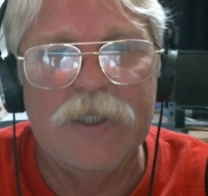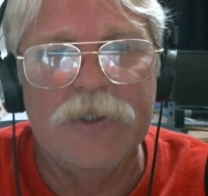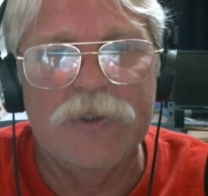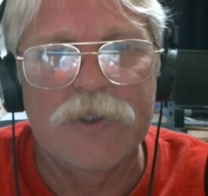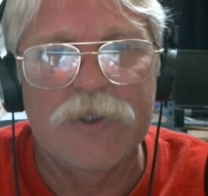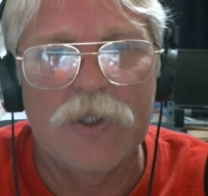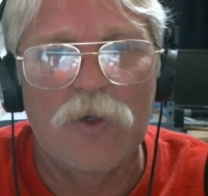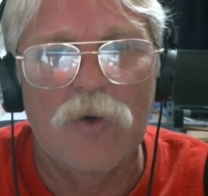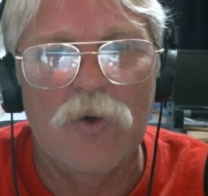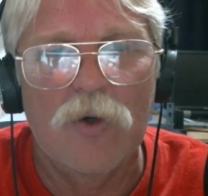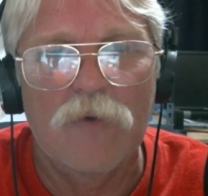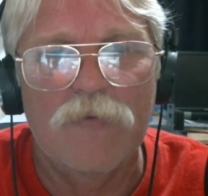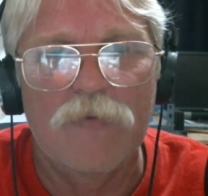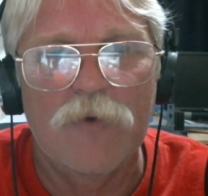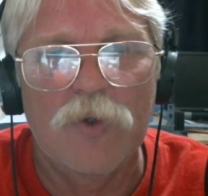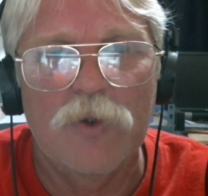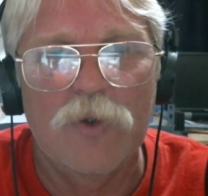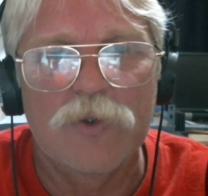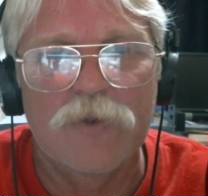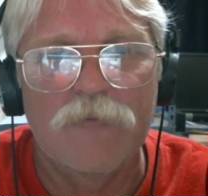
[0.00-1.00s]
zero
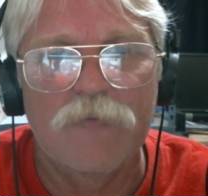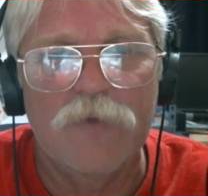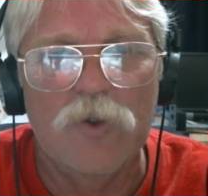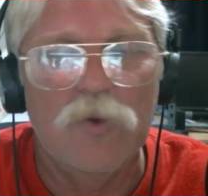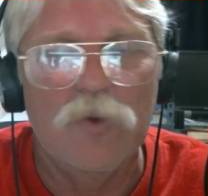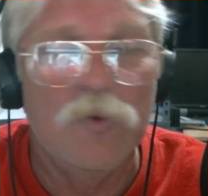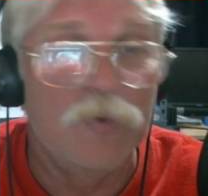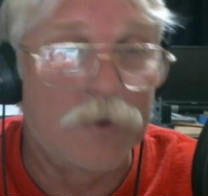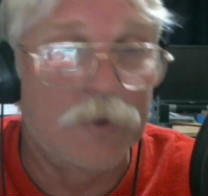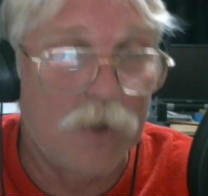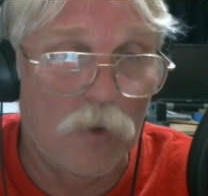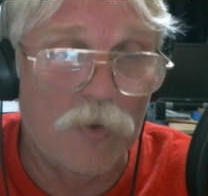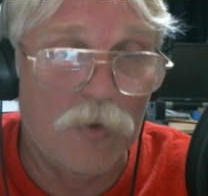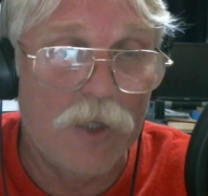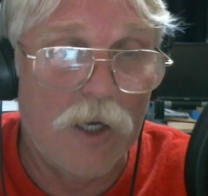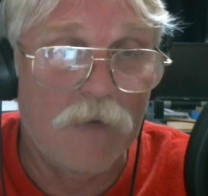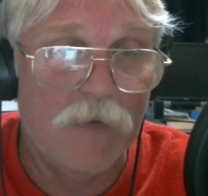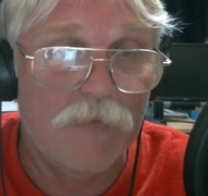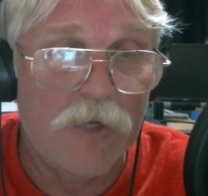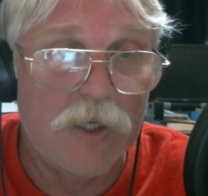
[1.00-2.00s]
for those of you who don't
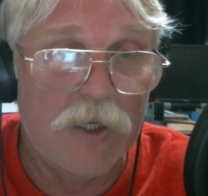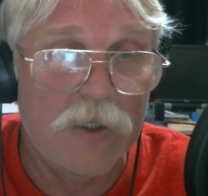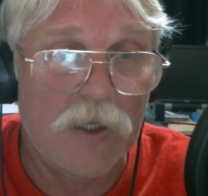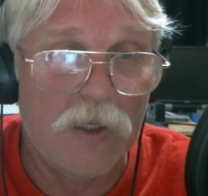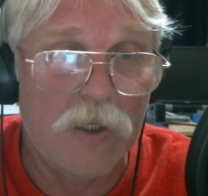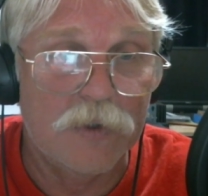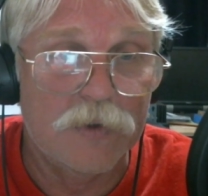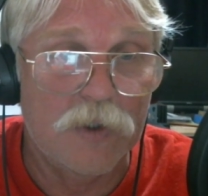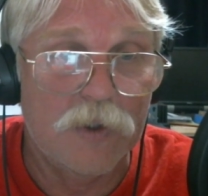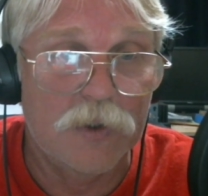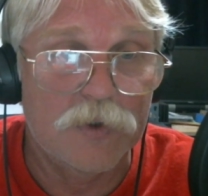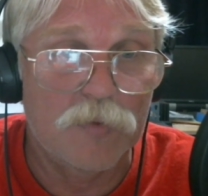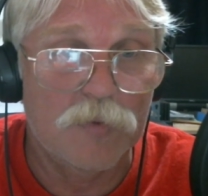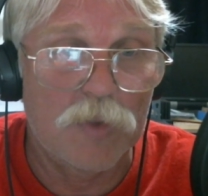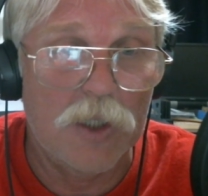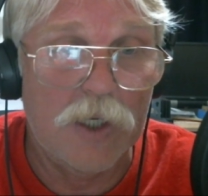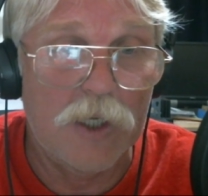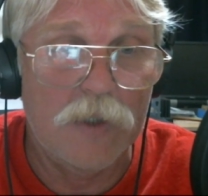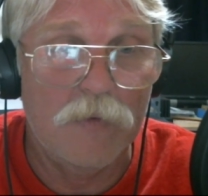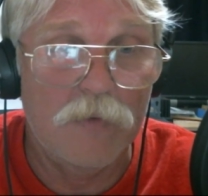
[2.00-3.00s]
have a uh, touch plate.